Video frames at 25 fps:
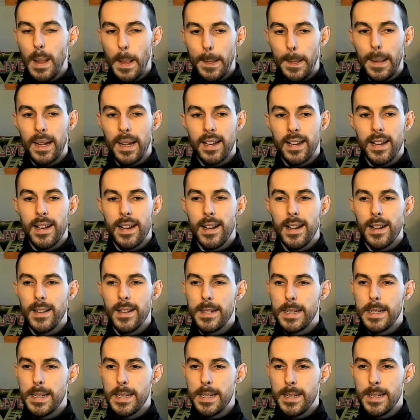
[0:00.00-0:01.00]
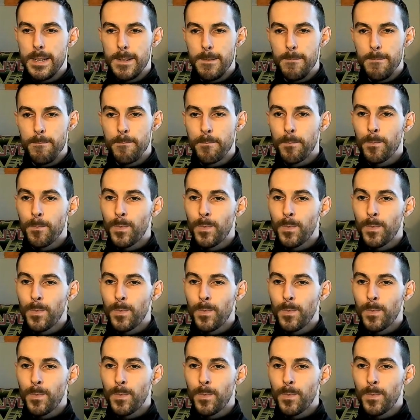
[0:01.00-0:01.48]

I can.